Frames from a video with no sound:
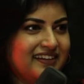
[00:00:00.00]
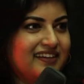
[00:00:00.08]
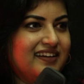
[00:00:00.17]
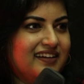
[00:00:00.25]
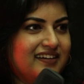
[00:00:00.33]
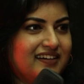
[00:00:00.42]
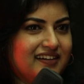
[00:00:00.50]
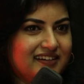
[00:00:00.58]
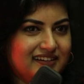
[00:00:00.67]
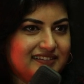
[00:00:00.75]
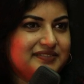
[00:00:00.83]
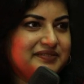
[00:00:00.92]
uh,
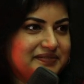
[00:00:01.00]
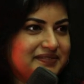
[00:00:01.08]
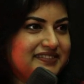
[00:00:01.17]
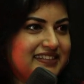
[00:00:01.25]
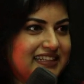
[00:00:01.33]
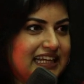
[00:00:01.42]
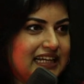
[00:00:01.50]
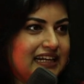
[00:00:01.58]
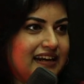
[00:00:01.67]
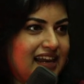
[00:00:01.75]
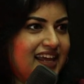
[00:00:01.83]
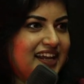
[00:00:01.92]

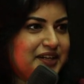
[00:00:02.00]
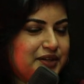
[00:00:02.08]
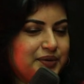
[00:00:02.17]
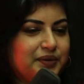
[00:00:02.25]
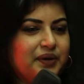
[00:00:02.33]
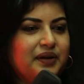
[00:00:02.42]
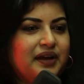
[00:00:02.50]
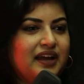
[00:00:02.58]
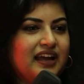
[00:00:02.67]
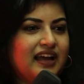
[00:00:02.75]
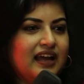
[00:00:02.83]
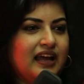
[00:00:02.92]
relate to.
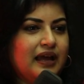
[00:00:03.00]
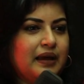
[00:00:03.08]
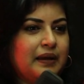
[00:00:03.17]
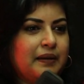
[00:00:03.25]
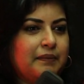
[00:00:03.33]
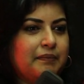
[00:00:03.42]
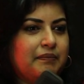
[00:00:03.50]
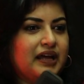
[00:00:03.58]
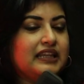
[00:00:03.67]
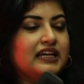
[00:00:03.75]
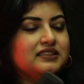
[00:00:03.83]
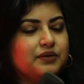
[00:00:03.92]
Mm. But
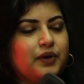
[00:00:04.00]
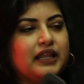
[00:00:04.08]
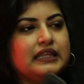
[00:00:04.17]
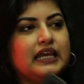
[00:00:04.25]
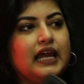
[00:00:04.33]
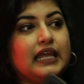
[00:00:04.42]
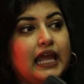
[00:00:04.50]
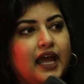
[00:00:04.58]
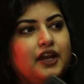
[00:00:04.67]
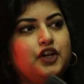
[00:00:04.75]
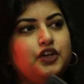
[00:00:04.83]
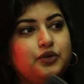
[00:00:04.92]
that's the one thing I
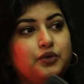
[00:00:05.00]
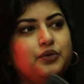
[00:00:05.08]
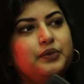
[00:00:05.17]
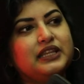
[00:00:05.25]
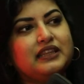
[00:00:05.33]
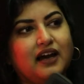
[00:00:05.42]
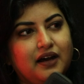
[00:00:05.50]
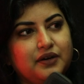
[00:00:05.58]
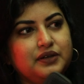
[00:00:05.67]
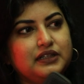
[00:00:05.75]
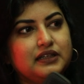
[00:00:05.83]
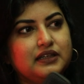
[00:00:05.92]
can do
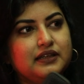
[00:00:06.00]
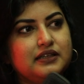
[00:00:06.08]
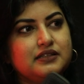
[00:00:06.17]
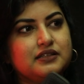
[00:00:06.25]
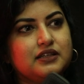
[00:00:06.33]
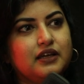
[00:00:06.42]
without is